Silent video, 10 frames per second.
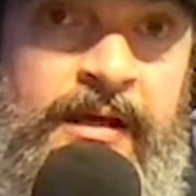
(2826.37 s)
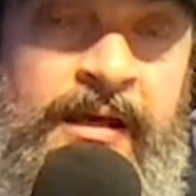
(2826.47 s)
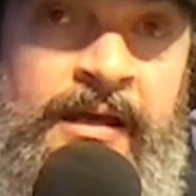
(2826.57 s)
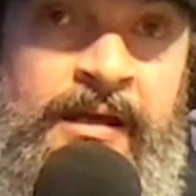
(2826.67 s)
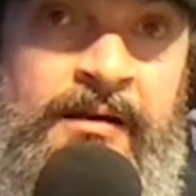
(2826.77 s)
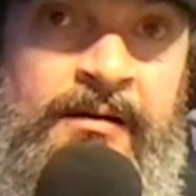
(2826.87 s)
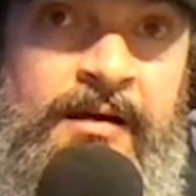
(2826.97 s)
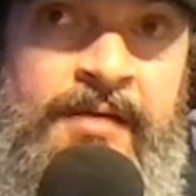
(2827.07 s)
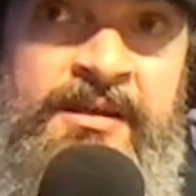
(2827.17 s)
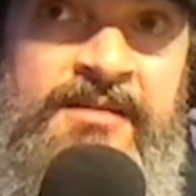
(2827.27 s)
And
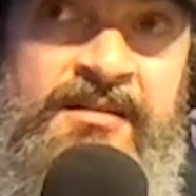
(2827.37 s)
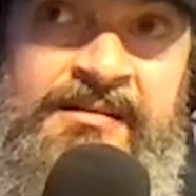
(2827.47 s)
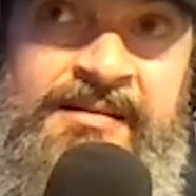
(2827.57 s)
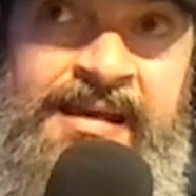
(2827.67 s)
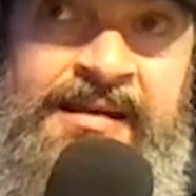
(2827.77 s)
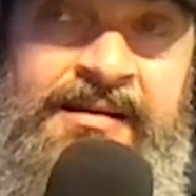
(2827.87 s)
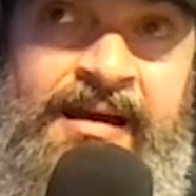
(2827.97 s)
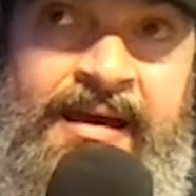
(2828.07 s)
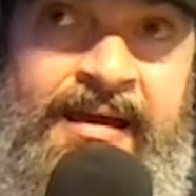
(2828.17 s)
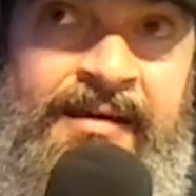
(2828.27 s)
I think to date,
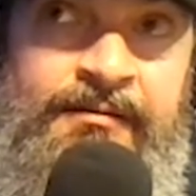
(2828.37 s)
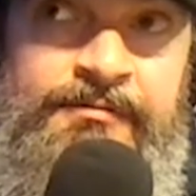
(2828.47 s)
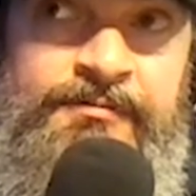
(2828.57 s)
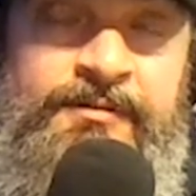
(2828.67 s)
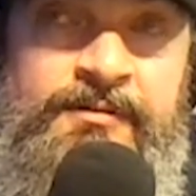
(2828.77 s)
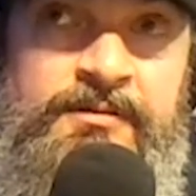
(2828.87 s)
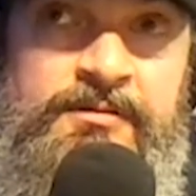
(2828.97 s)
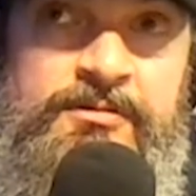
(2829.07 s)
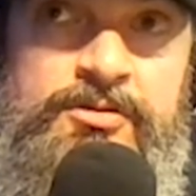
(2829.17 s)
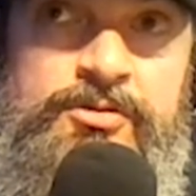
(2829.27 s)
I have
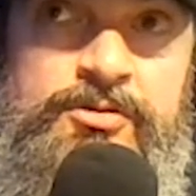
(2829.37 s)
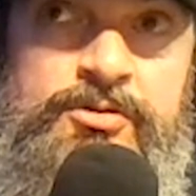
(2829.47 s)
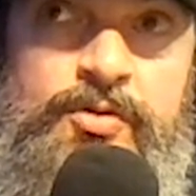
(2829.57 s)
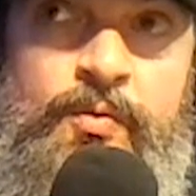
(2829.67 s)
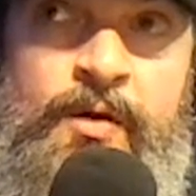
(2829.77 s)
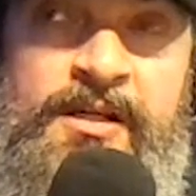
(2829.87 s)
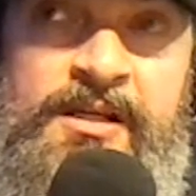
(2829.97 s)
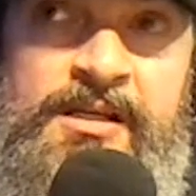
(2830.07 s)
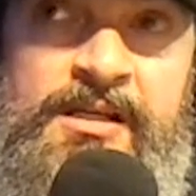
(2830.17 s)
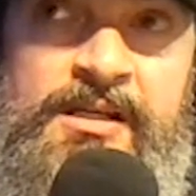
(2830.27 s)

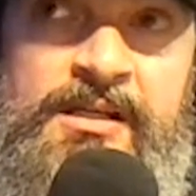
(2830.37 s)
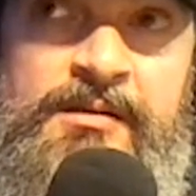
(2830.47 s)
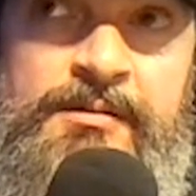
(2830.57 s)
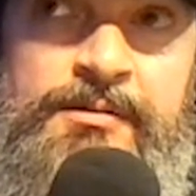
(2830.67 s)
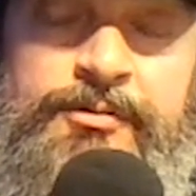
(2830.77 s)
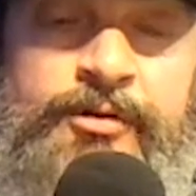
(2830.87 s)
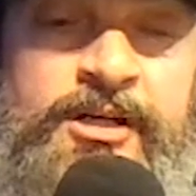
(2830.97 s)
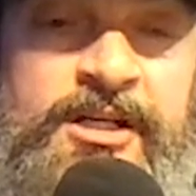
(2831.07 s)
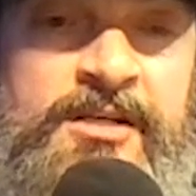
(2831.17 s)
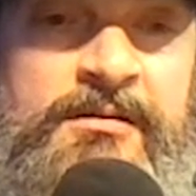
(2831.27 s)

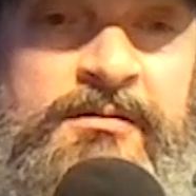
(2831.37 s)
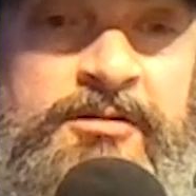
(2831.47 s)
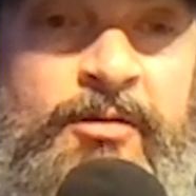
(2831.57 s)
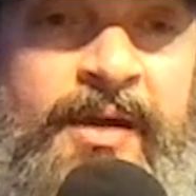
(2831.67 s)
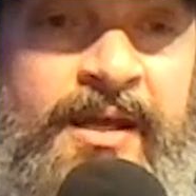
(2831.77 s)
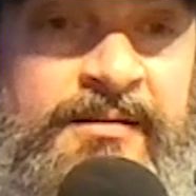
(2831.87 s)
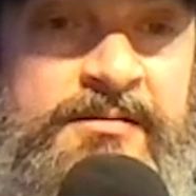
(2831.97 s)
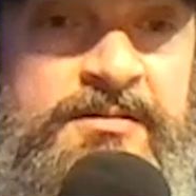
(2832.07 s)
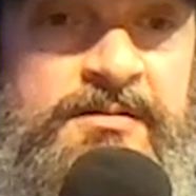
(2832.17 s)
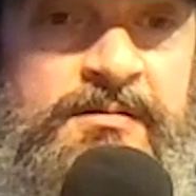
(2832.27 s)
23
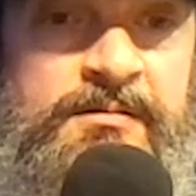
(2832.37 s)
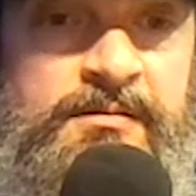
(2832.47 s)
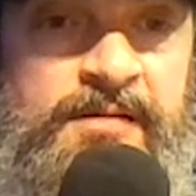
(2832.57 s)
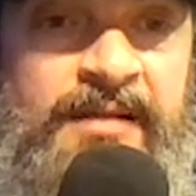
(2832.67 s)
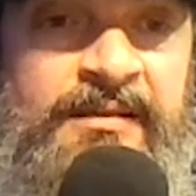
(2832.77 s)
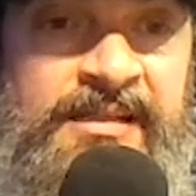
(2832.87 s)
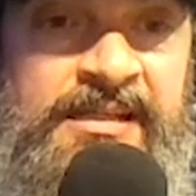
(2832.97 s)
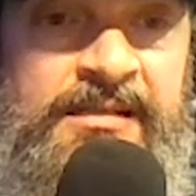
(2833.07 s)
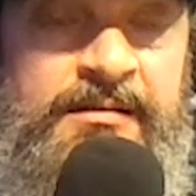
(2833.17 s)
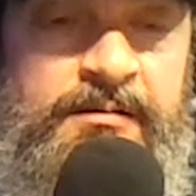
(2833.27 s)
domains that
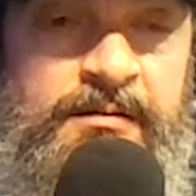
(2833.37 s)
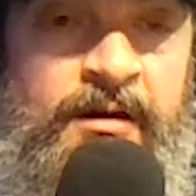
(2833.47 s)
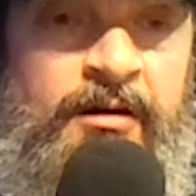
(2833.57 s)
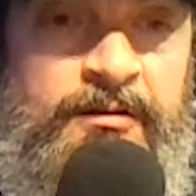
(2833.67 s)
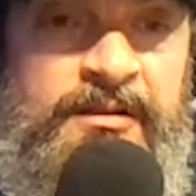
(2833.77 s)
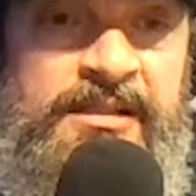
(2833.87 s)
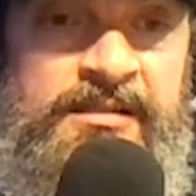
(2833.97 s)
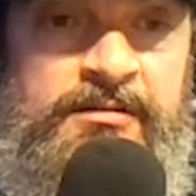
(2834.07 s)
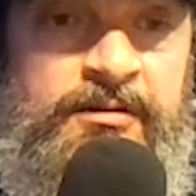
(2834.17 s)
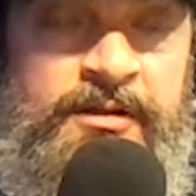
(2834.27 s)
lead, all
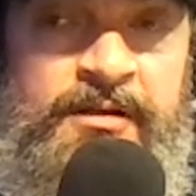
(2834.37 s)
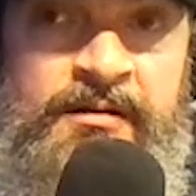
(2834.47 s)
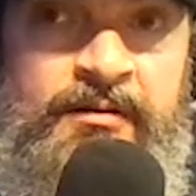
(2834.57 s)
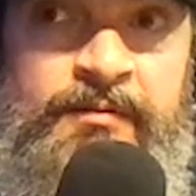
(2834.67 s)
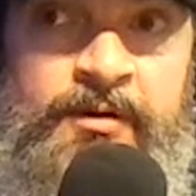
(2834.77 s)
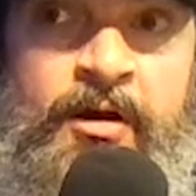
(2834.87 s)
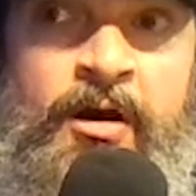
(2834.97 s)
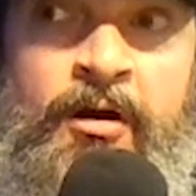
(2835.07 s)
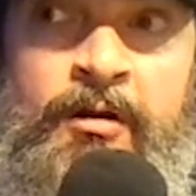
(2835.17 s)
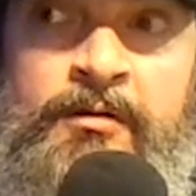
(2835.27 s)
lead to it, and they're they're
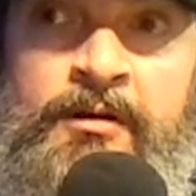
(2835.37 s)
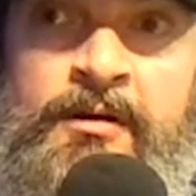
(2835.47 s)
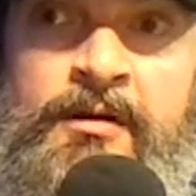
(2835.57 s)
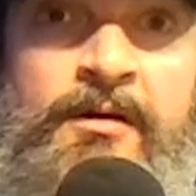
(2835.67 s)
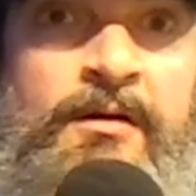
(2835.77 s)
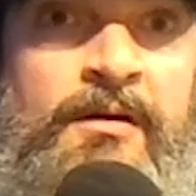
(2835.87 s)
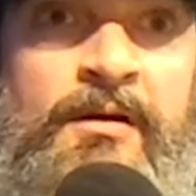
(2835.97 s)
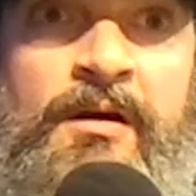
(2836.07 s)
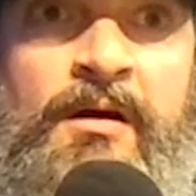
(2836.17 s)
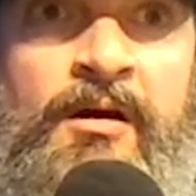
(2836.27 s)
all
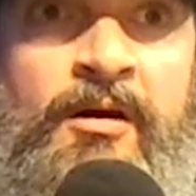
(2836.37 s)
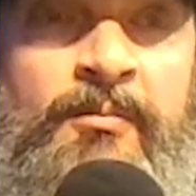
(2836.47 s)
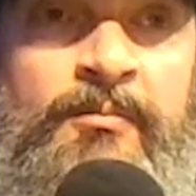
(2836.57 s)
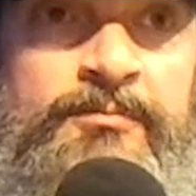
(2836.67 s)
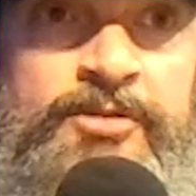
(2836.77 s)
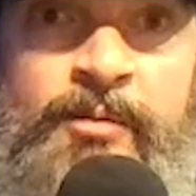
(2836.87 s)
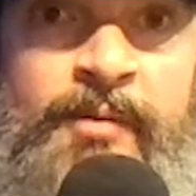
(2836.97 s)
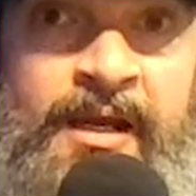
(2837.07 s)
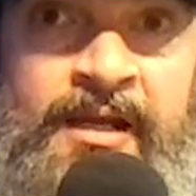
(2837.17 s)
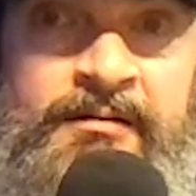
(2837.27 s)
um,
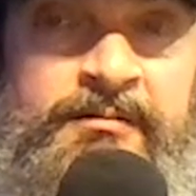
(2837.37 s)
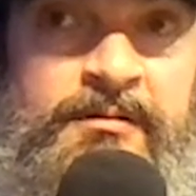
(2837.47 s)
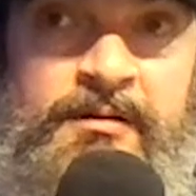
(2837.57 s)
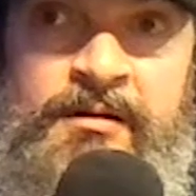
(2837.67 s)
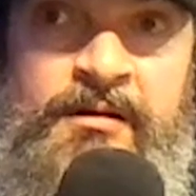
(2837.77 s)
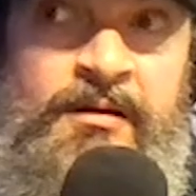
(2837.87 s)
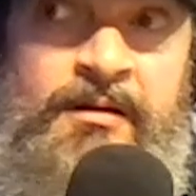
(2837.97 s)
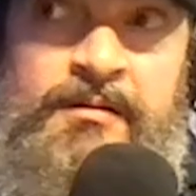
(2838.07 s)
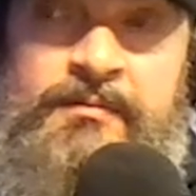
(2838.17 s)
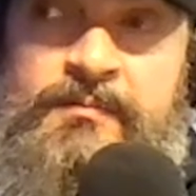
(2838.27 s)
germane
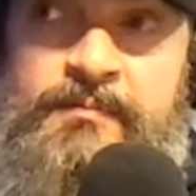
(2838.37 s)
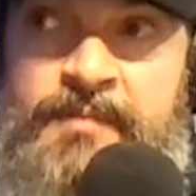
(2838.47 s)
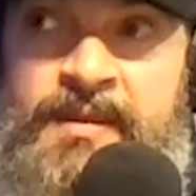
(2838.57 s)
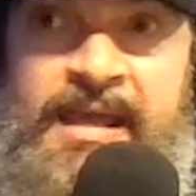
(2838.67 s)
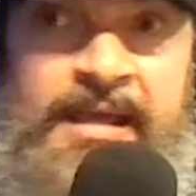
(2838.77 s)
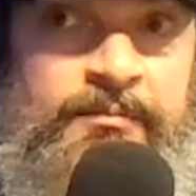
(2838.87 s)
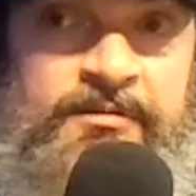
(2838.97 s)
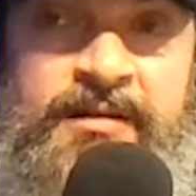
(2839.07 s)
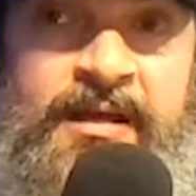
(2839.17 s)
uh, names.